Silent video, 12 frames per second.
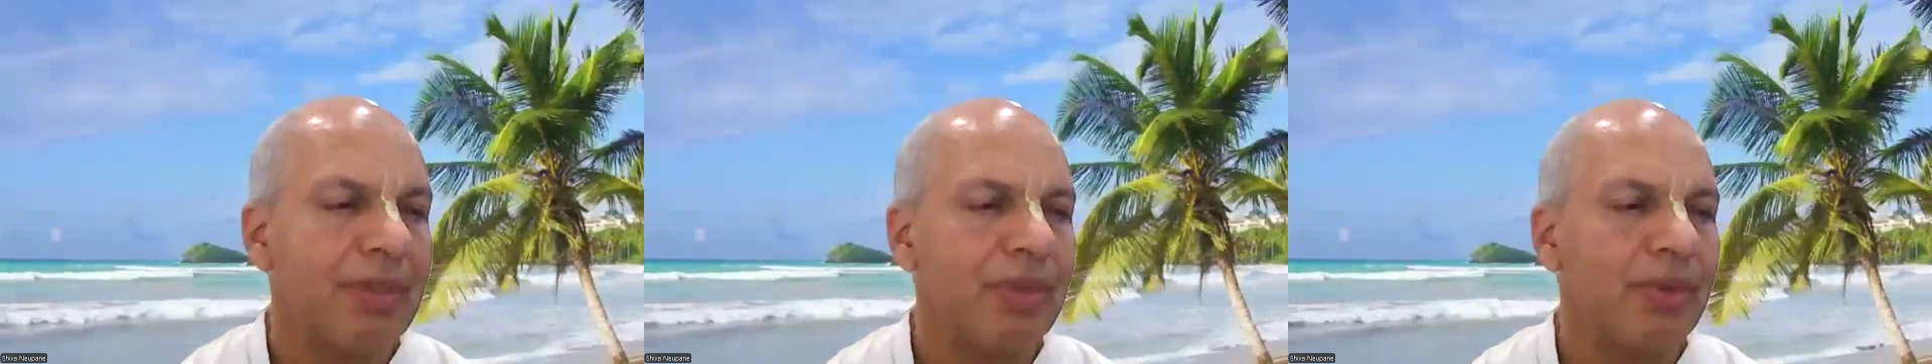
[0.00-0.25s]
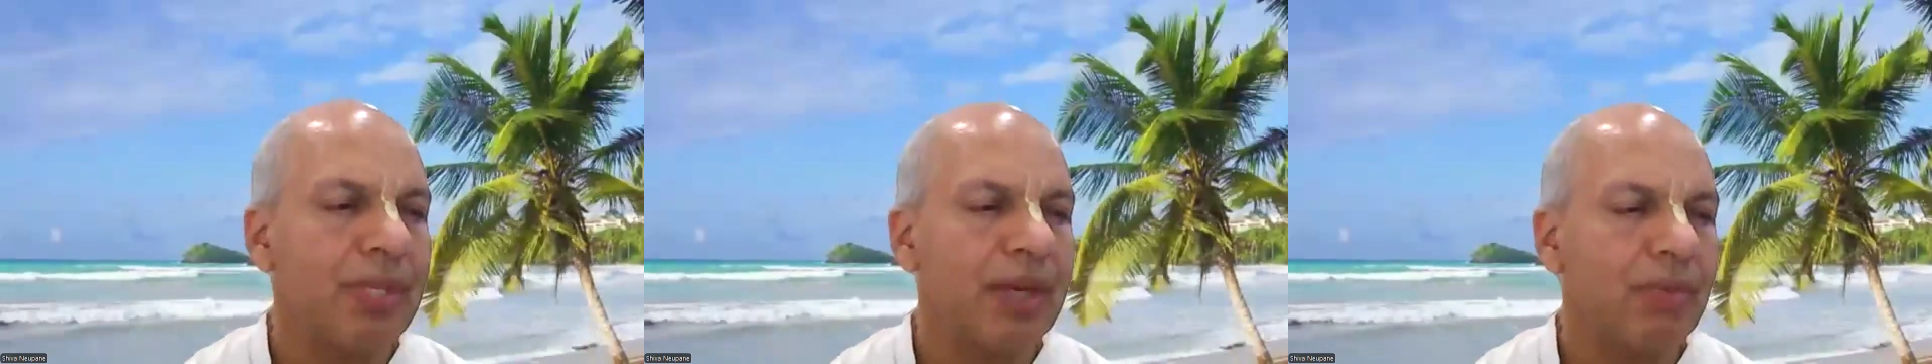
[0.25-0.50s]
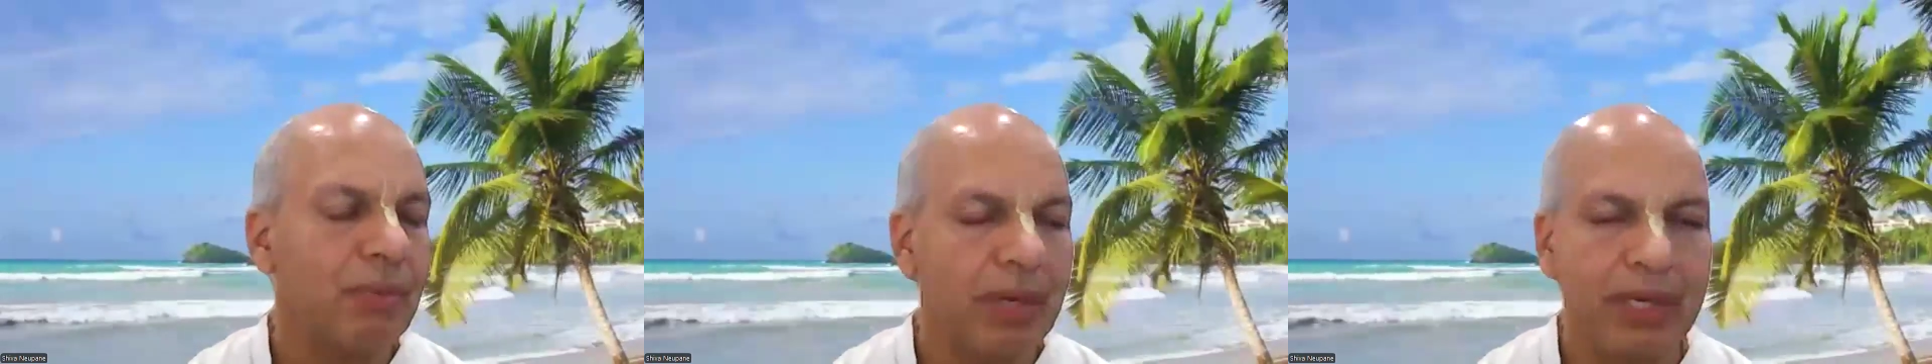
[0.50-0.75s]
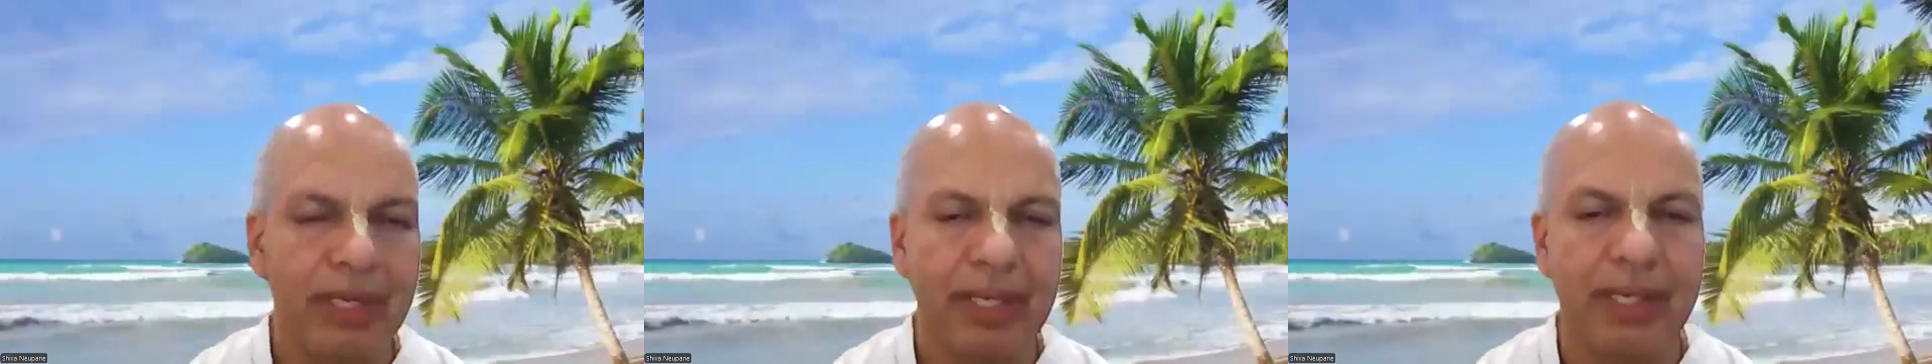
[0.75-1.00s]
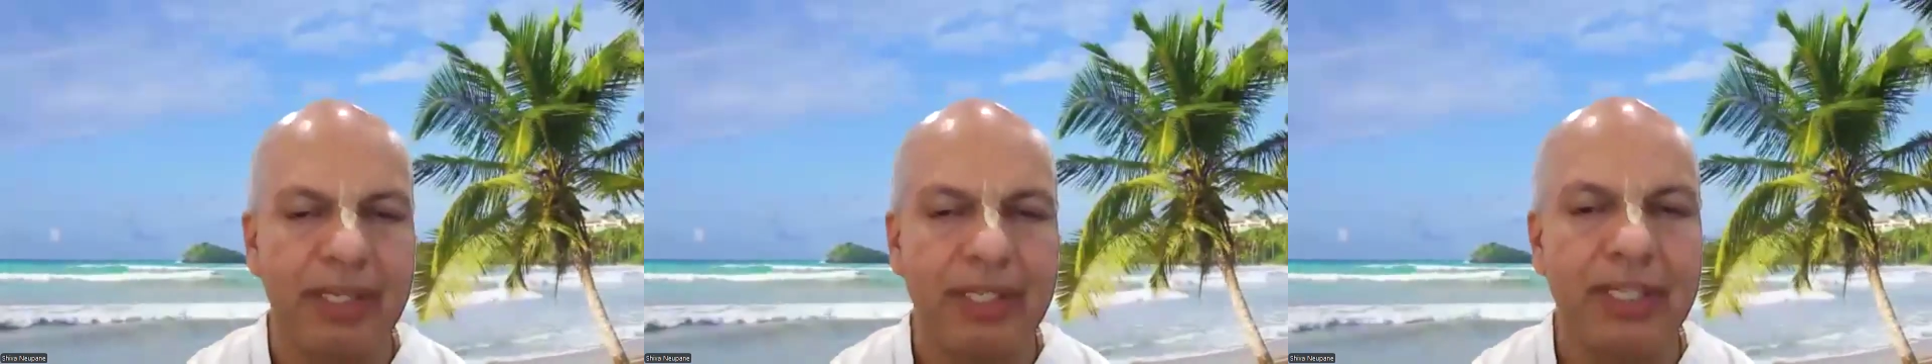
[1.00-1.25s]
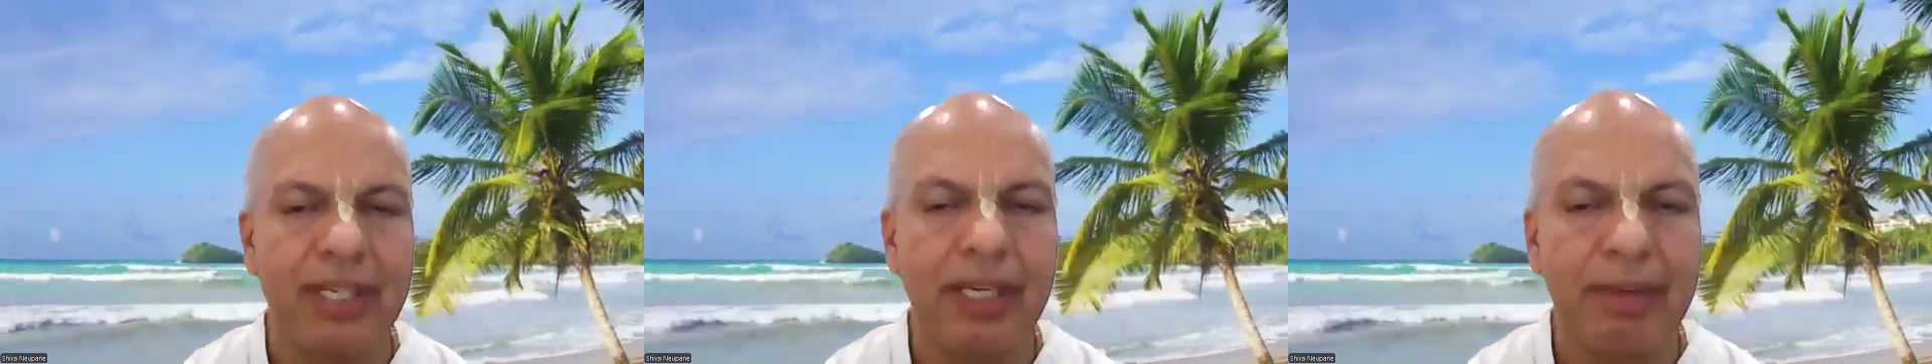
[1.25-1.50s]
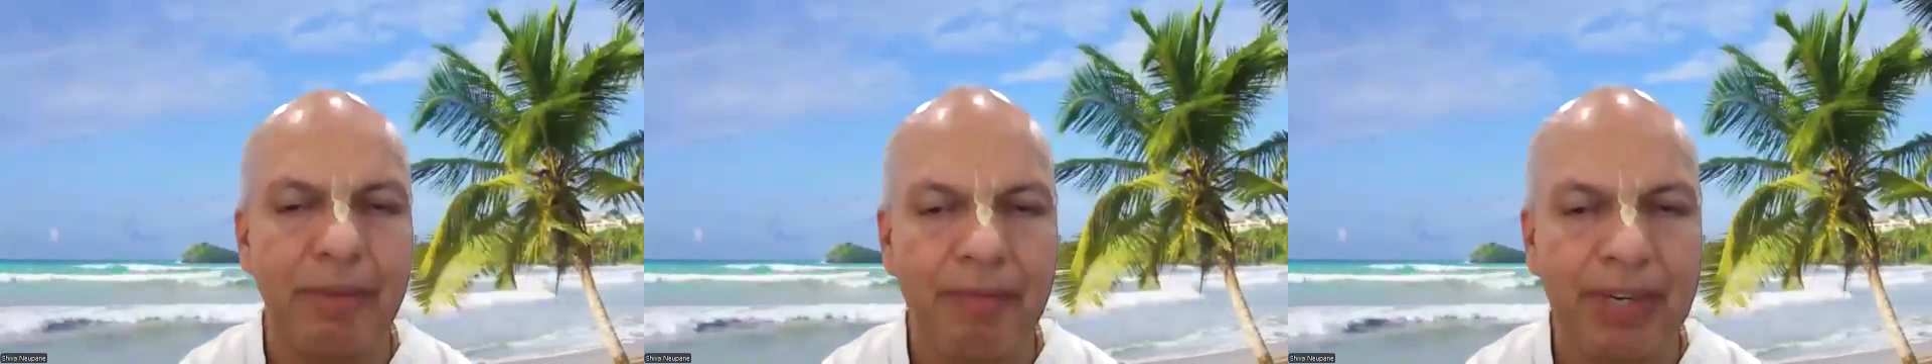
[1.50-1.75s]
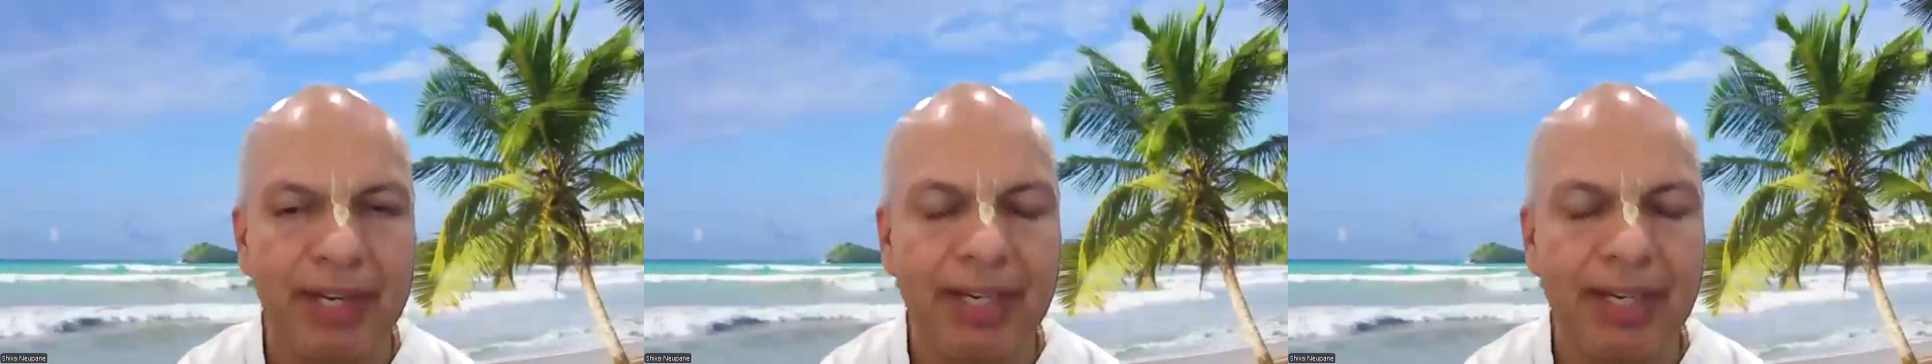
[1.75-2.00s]
do their work, still
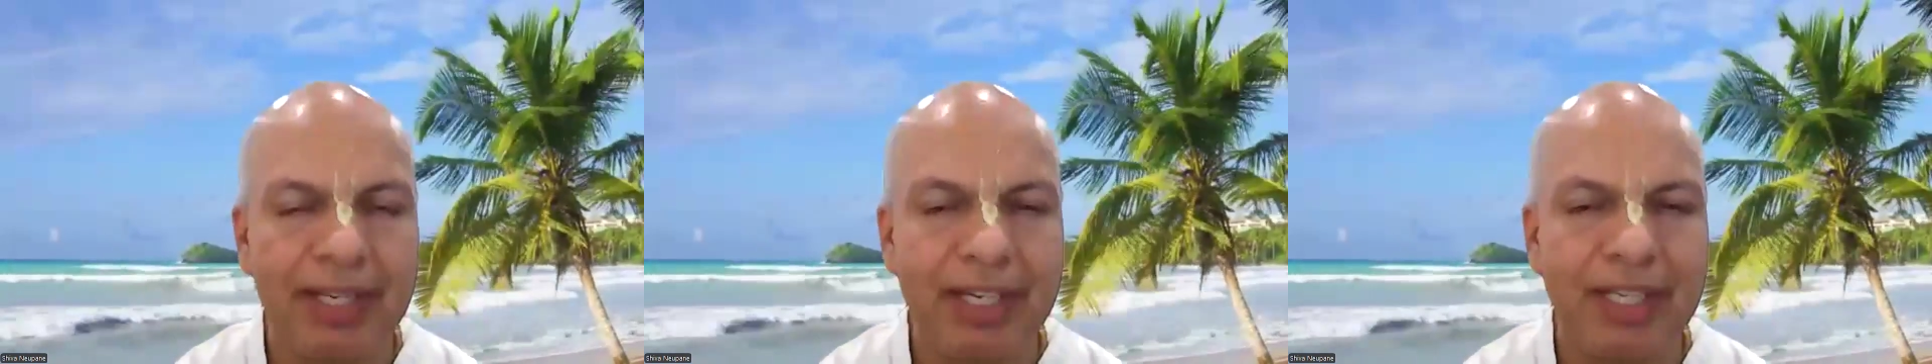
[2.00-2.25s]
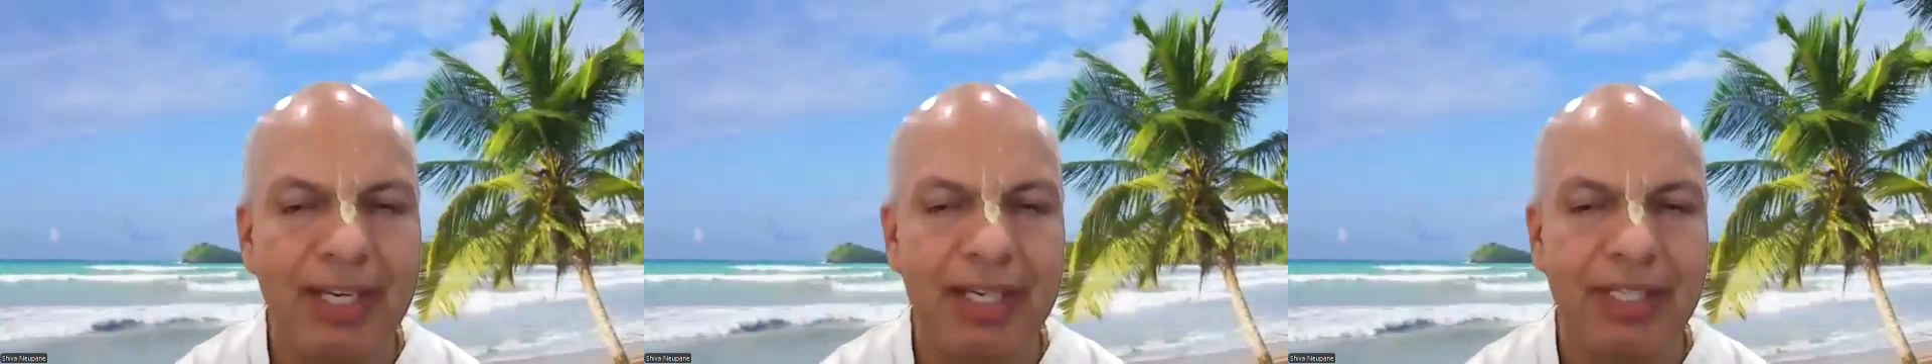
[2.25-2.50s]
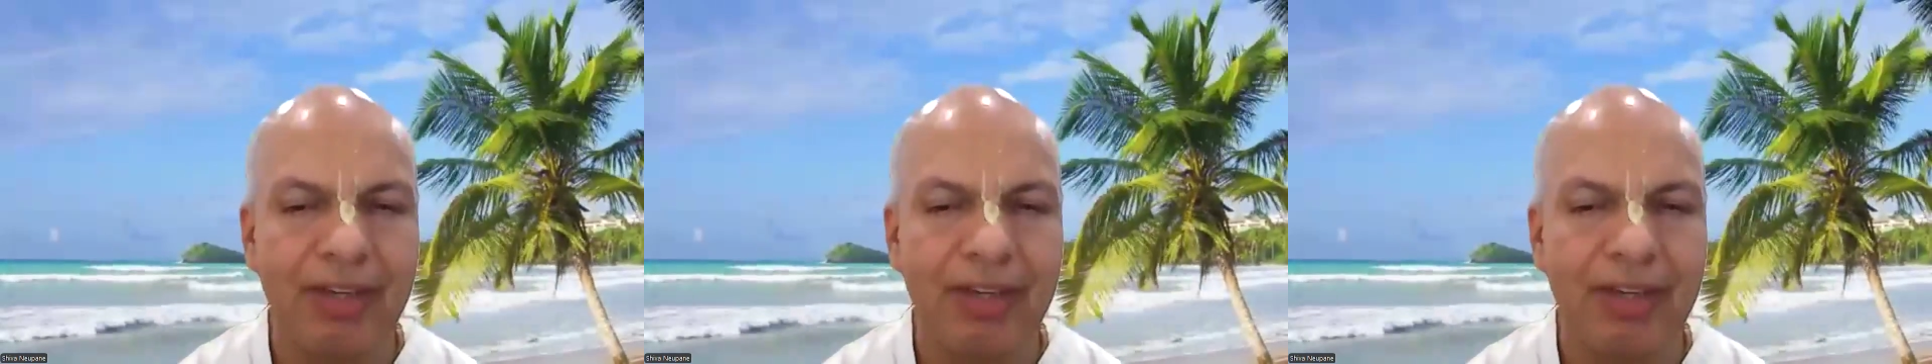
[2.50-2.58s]
remembering Krishna.